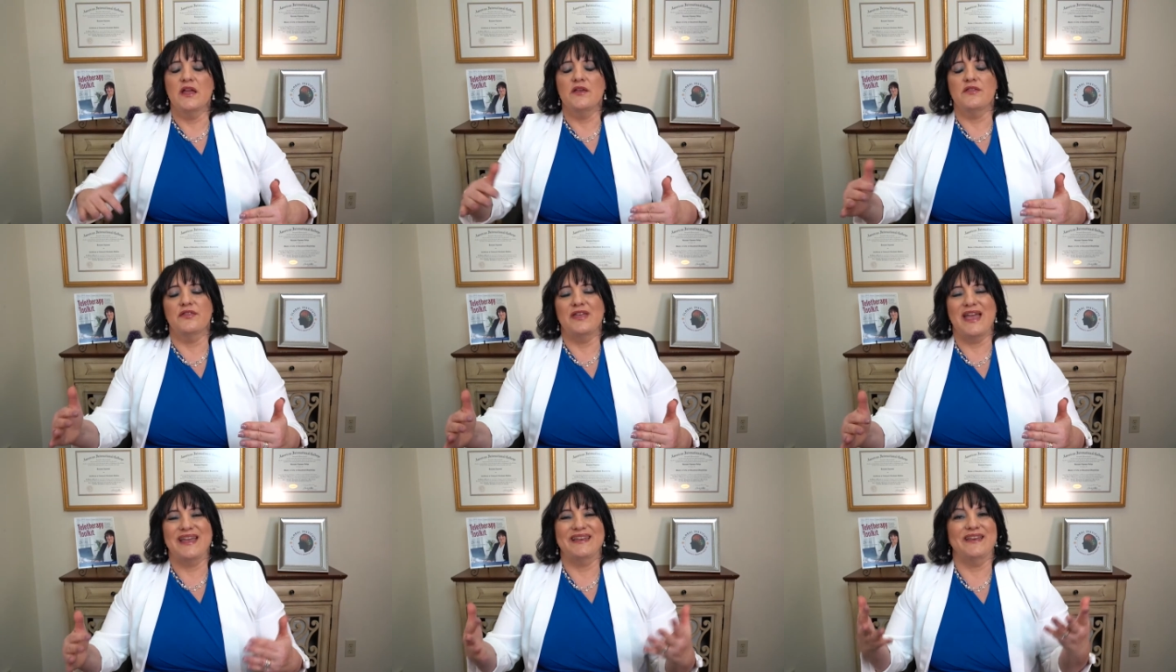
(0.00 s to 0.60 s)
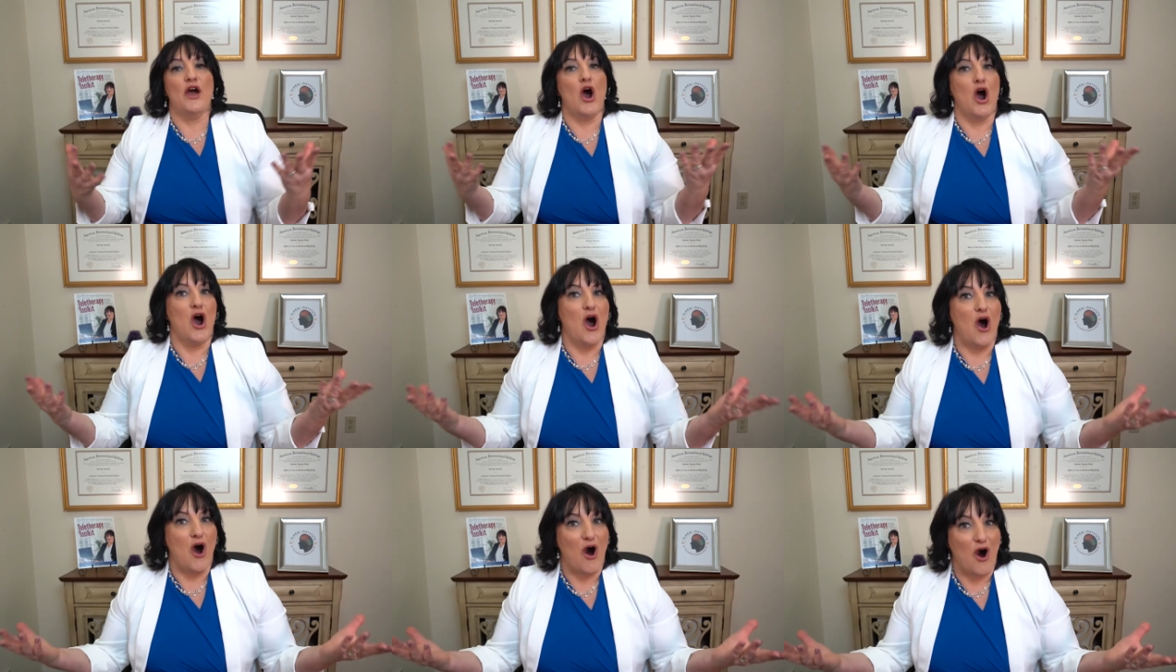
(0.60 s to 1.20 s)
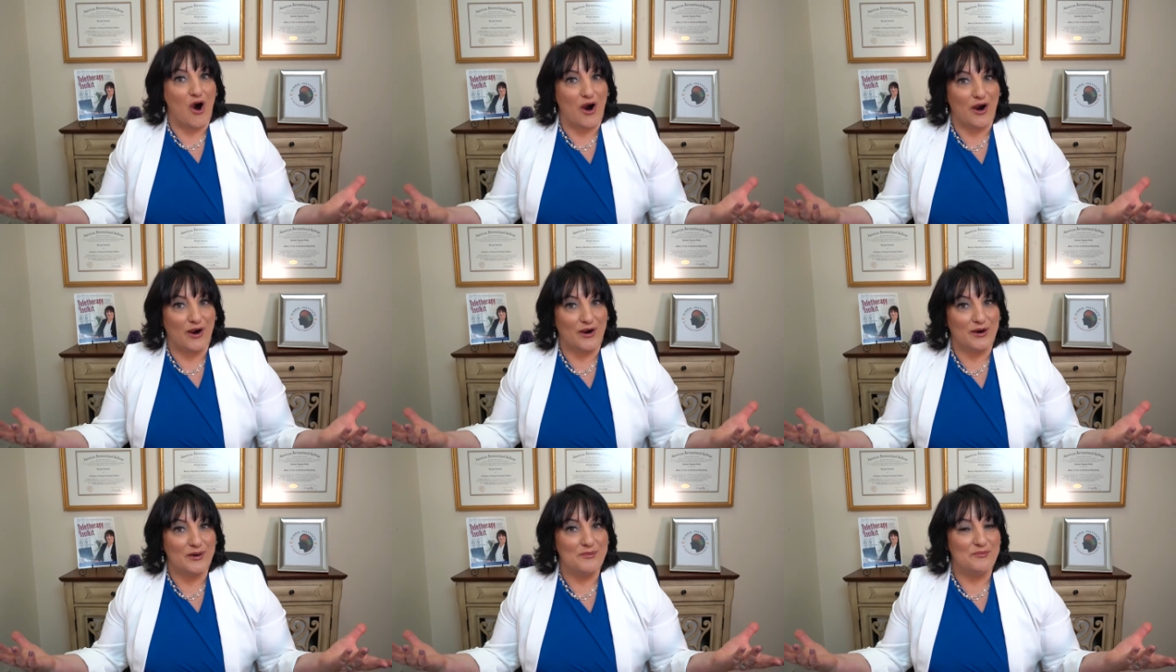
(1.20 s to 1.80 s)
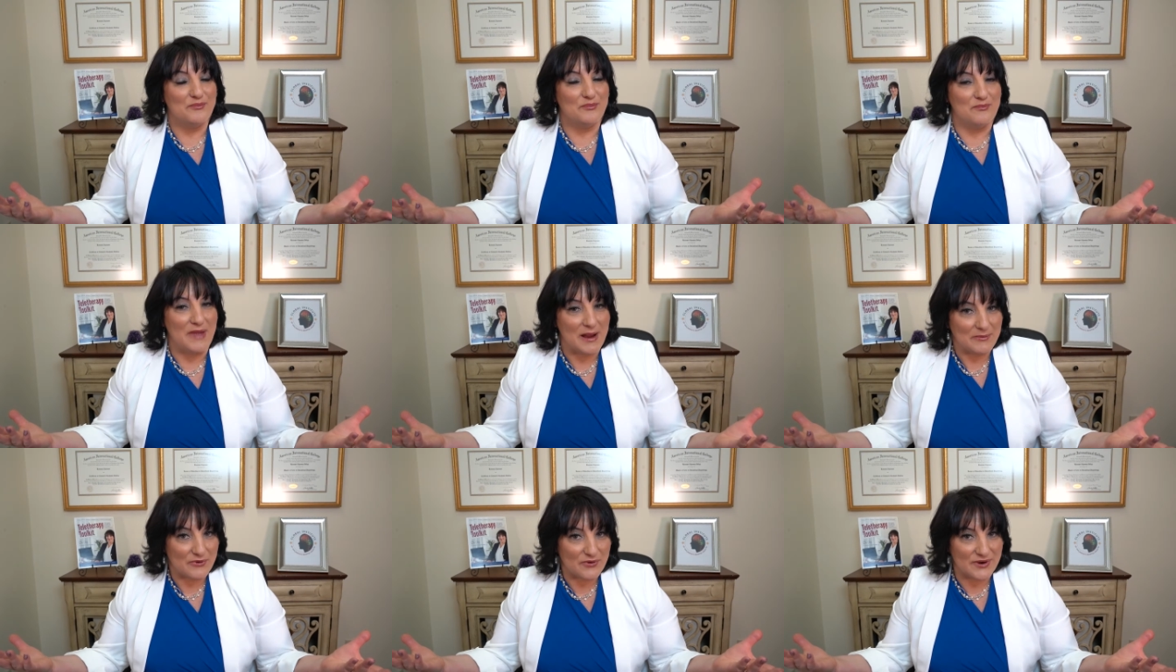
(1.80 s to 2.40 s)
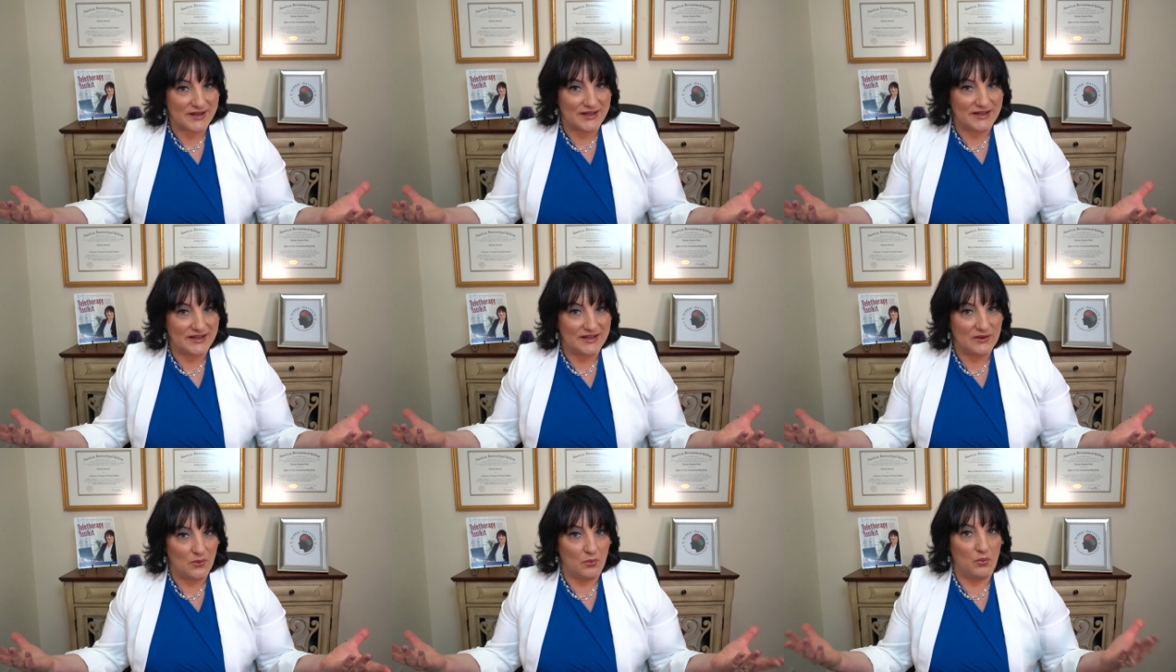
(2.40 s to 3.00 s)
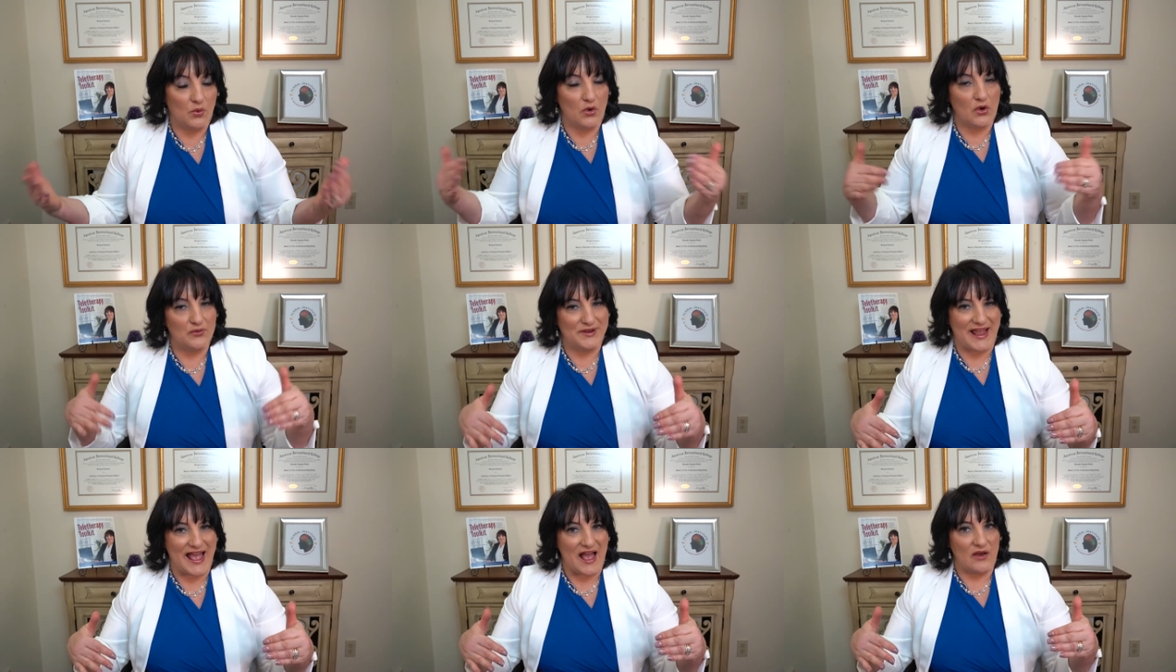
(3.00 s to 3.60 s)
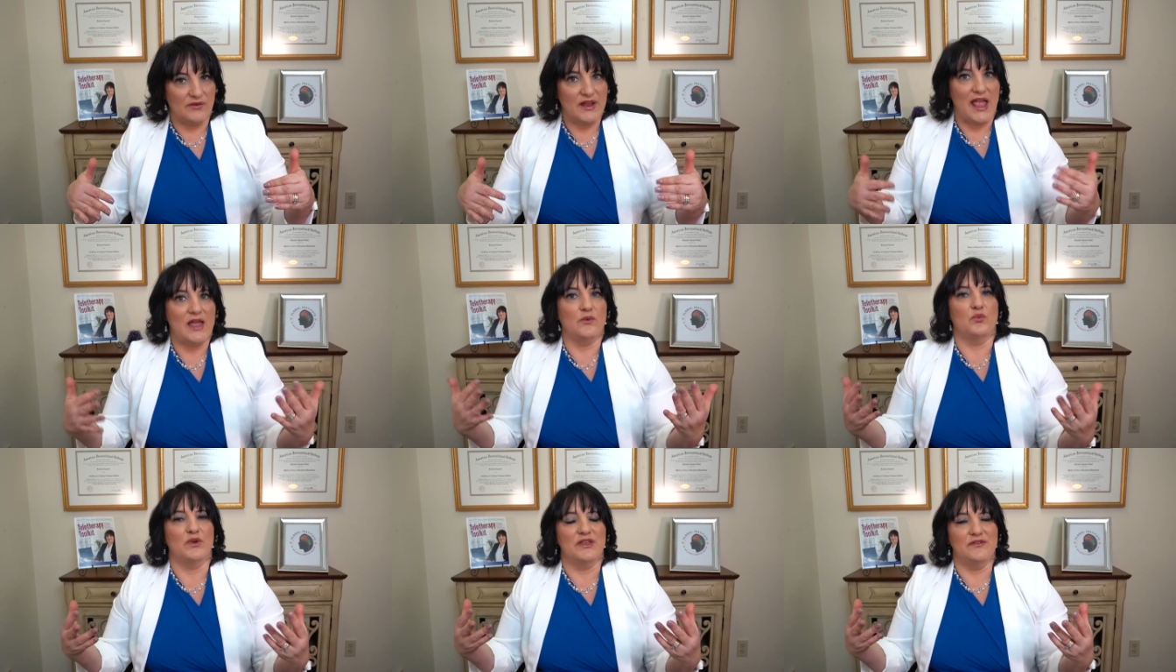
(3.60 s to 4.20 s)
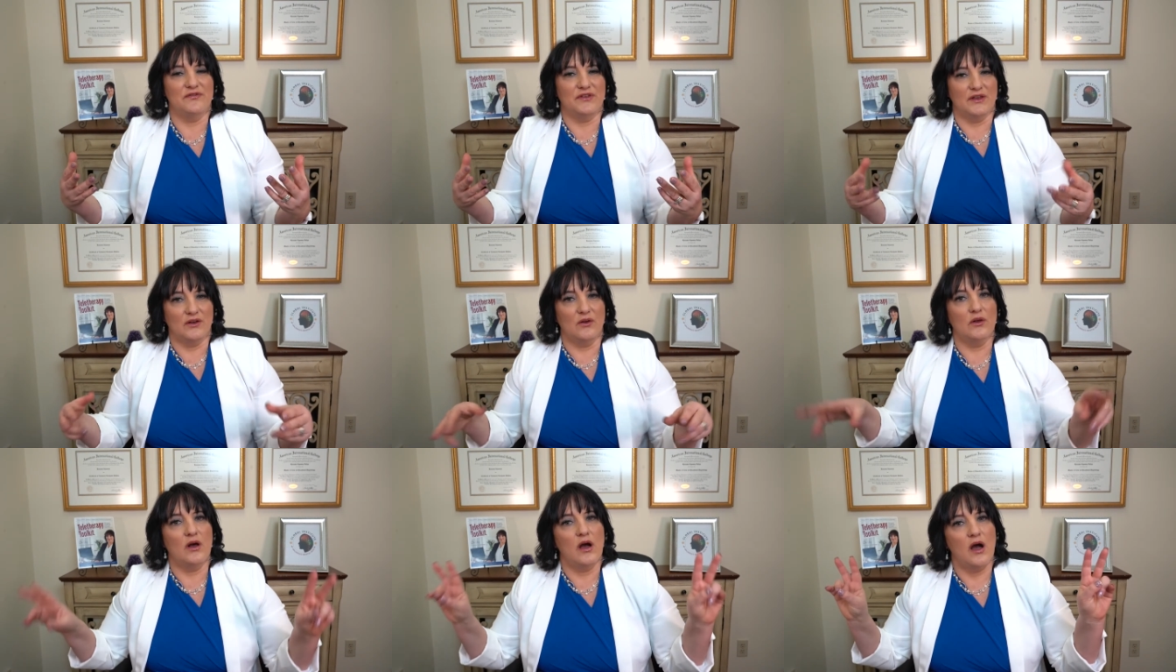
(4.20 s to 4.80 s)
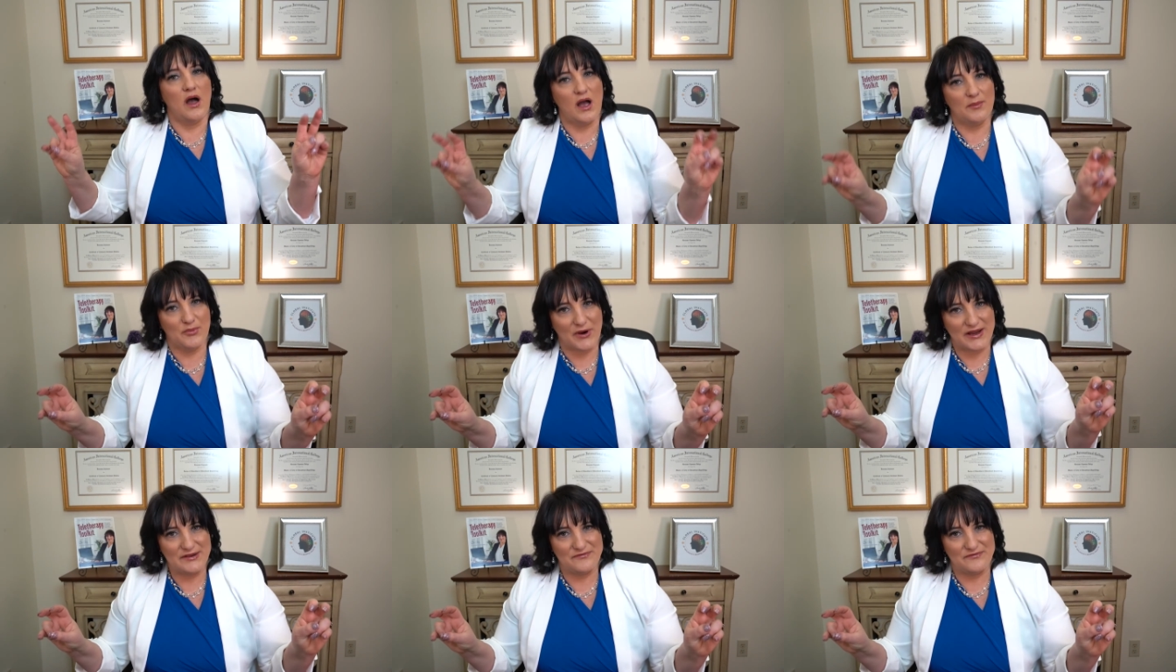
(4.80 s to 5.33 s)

then our memory will go down and we feel a brain